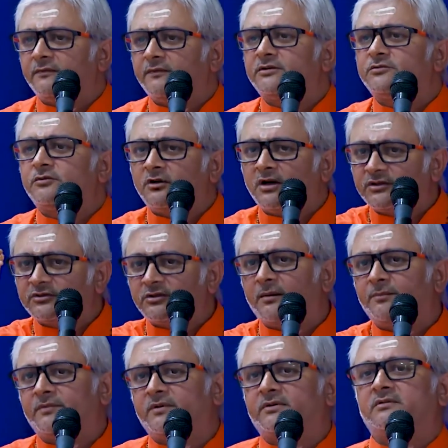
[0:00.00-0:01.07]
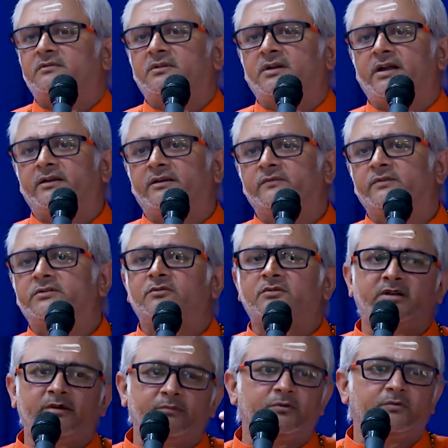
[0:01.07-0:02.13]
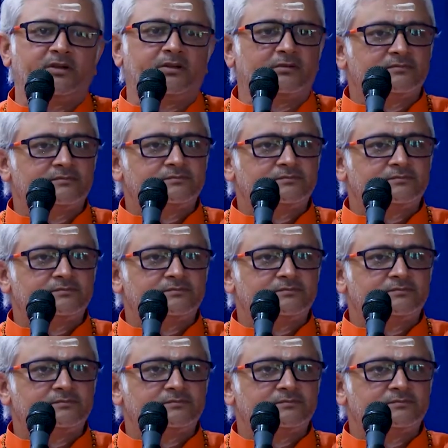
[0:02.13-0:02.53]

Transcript: We should not stop trying. We should keep doing.